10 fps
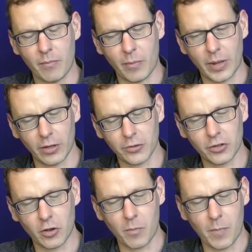but
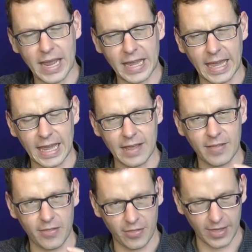also
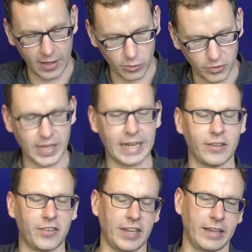making those data
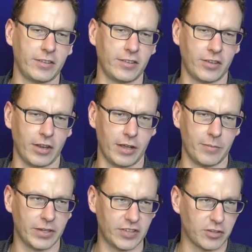sets
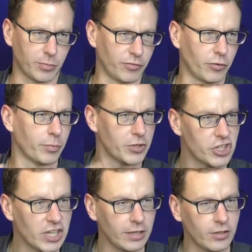accessible for
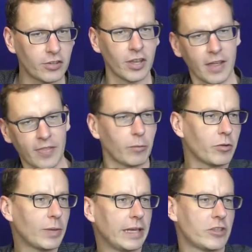machines. That
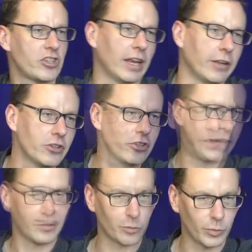was really a challenge.
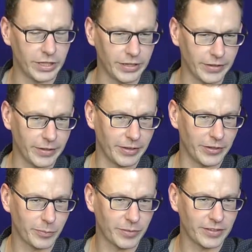So we
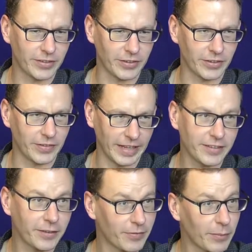adopted the
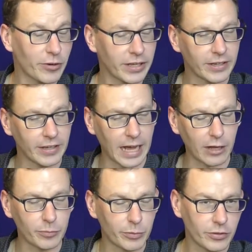data fabric
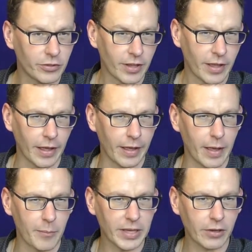output
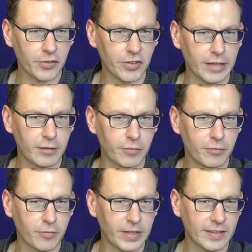because it
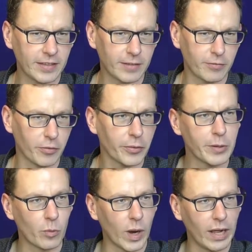fitted very
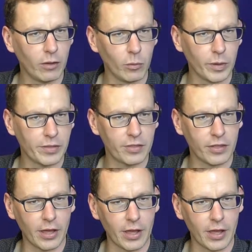well with